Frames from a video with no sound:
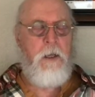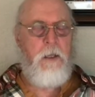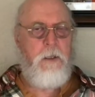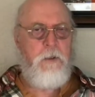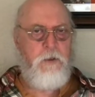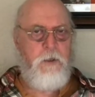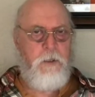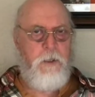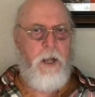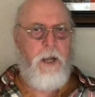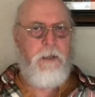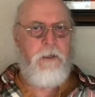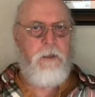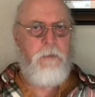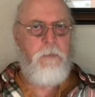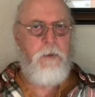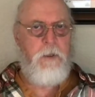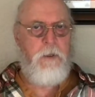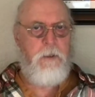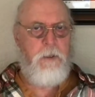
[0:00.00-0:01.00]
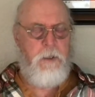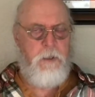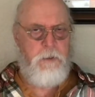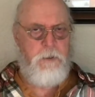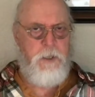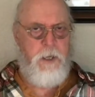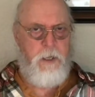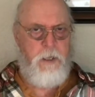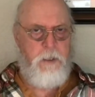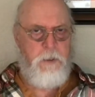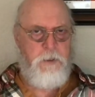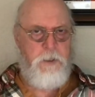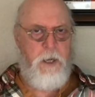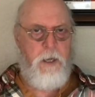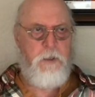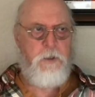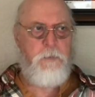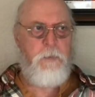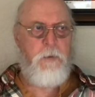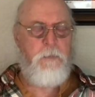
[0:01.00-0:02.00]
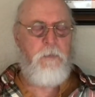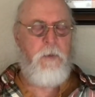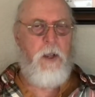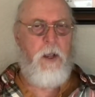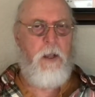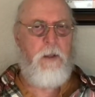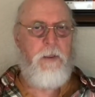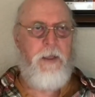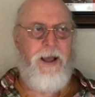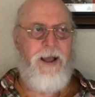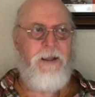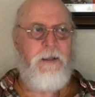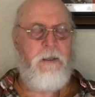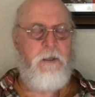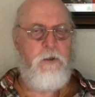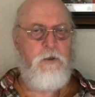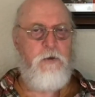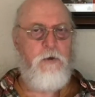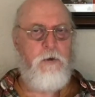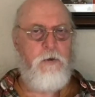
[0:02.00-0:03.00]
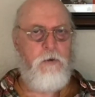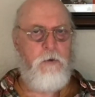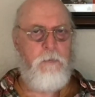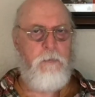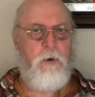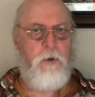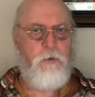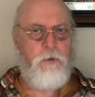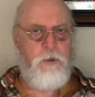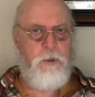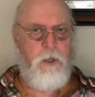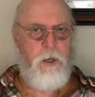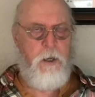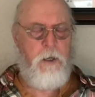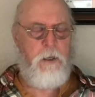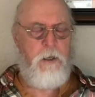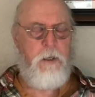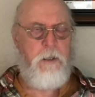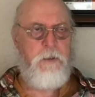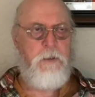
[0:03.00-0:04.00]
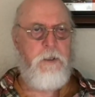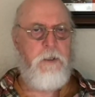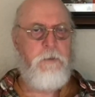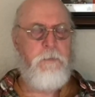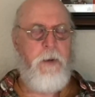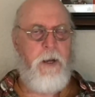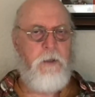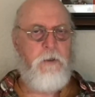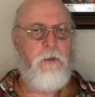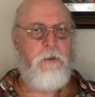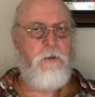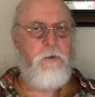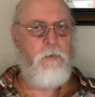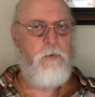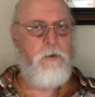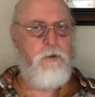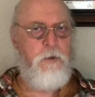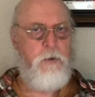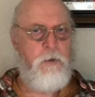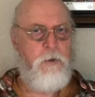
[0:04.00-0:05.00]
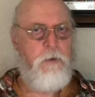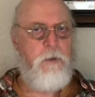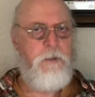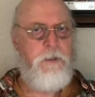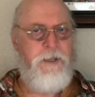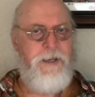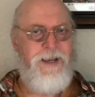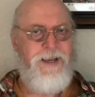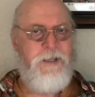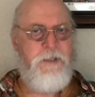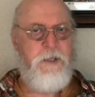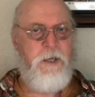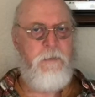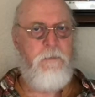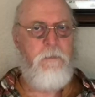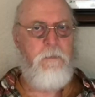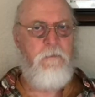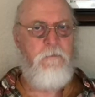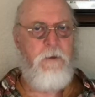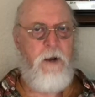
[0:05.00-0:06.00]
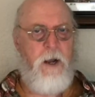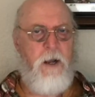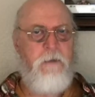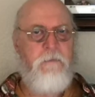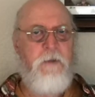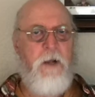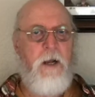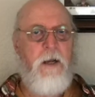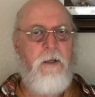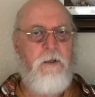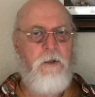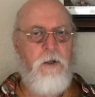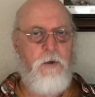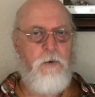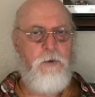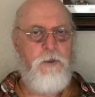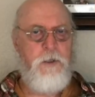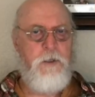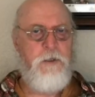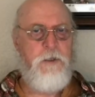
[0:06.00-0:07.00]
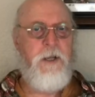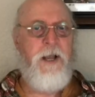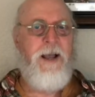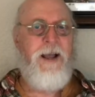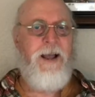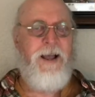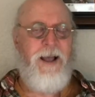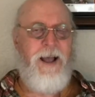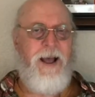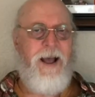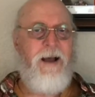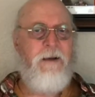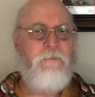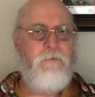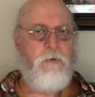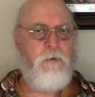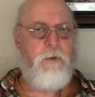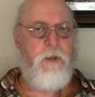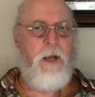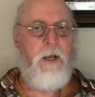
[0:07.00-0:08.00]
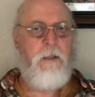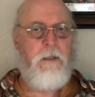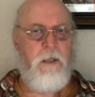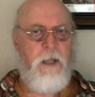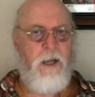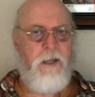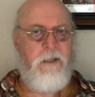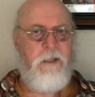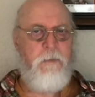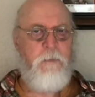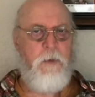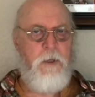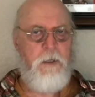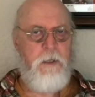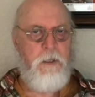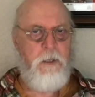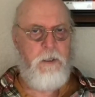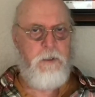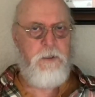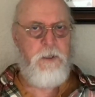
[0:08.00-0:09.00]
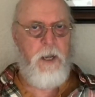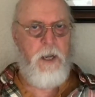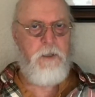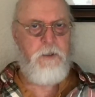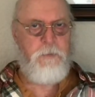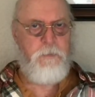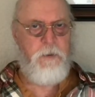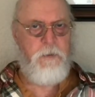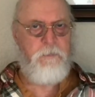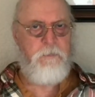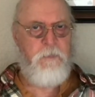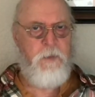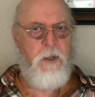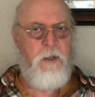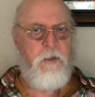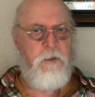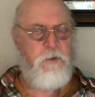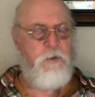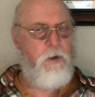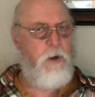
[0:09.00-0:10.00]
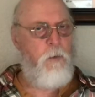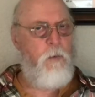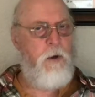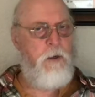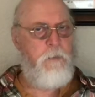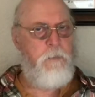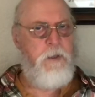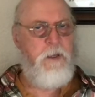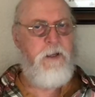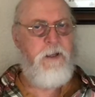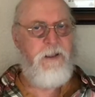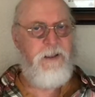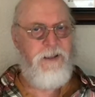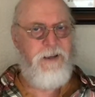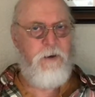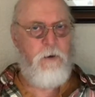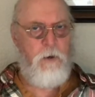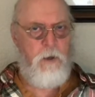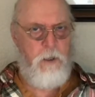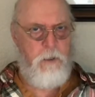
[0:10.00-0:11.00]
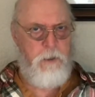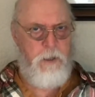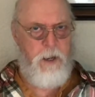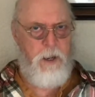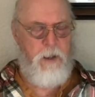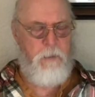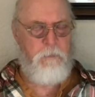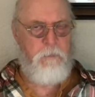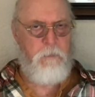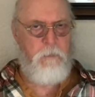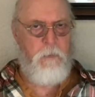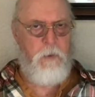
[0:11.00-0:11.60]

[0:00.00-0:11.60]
Is a 90-minute intake assessment, and that intern or postdoc is expected to return a DSM-5 diagnosis after that 90-minute assessment. So I want to be clear on that.